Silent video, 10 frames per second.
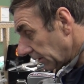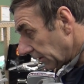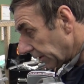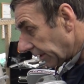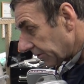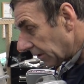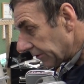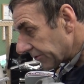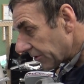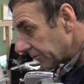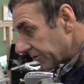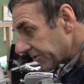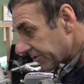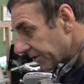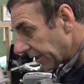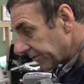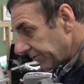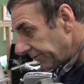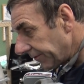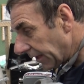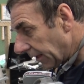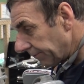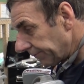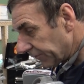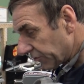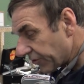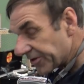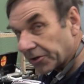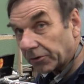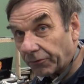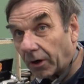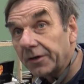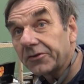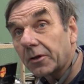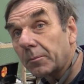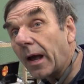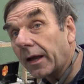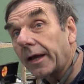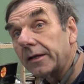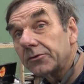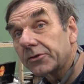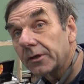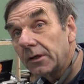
As long as it's trestled right at the back end.